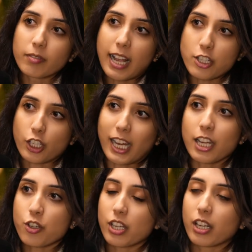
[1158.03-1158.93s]

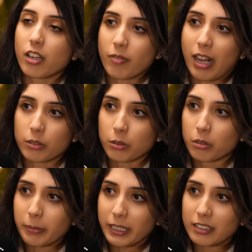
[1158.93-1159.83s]
education around
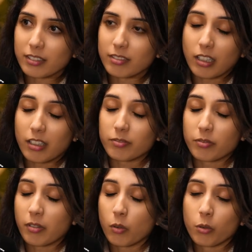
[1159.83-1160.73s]

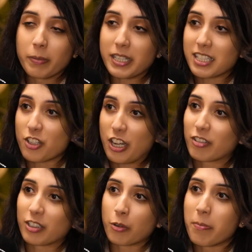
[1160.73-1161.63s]
hormones in
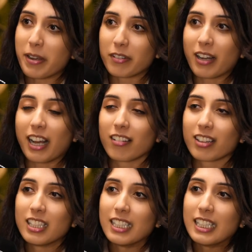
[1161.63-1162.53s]
general and hormonal health
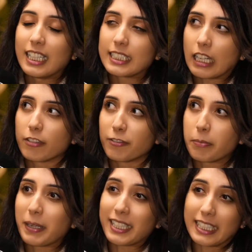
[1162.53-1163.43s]
is helpful,
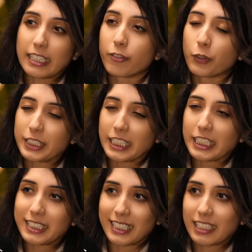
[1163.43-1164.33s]
but I think avoiding
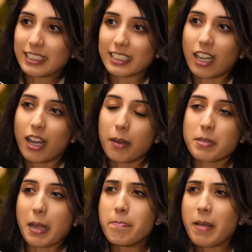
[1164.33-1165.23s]
using those terms
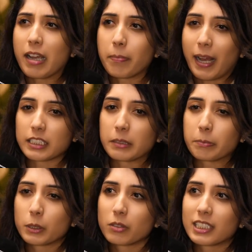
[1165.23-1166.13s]
like male pattern
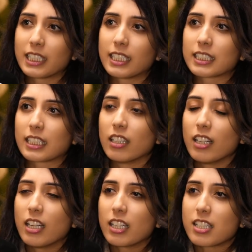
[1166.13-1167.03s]
baldness and
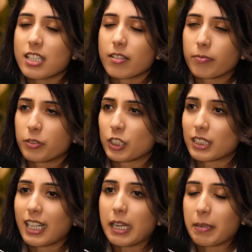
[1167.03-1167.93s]
just
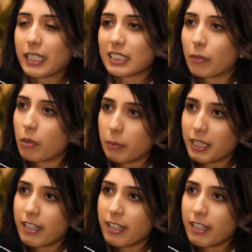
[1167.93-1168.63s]
labeling someone with